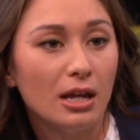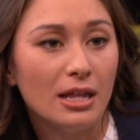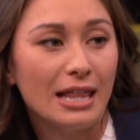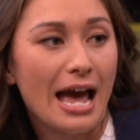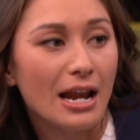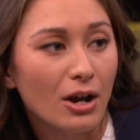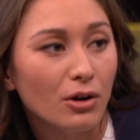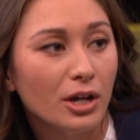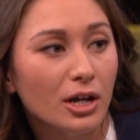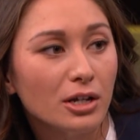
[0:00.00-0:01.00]
in that
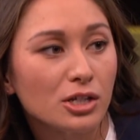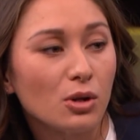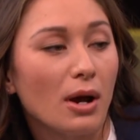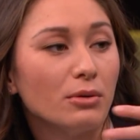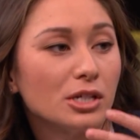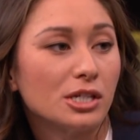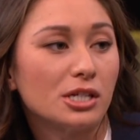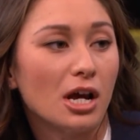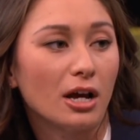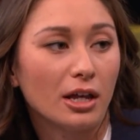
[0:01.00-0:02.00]
area, so I was
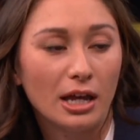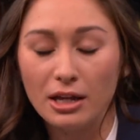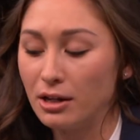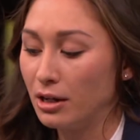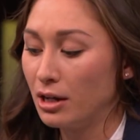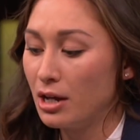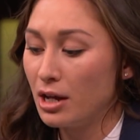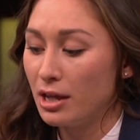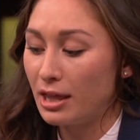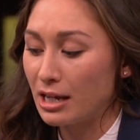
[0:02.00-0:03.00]
stuck, and
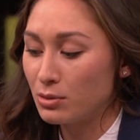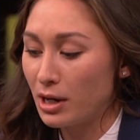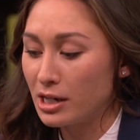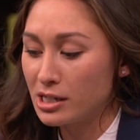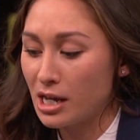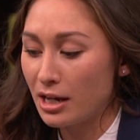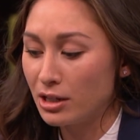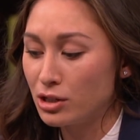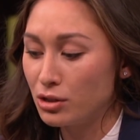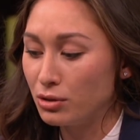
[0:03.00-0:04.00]
that's when I
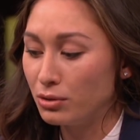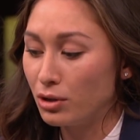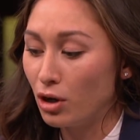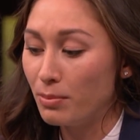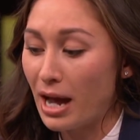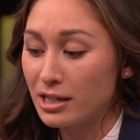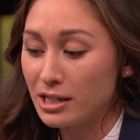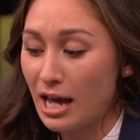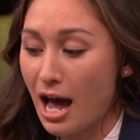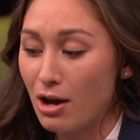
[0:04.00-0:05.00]
decided to go back
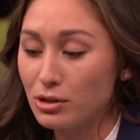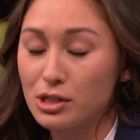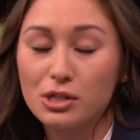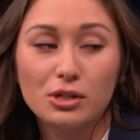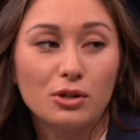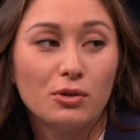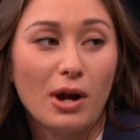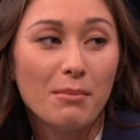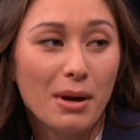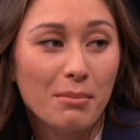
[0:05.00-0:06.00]
to the house,
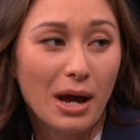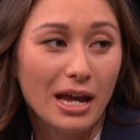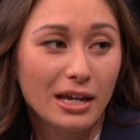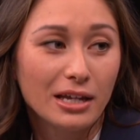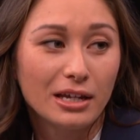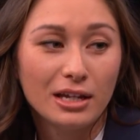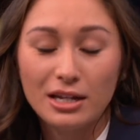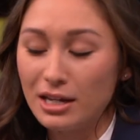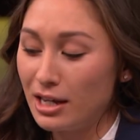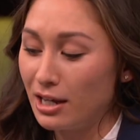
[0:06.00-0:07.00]
grab my bike,
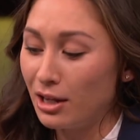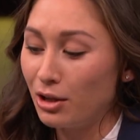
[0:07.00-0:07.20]
and I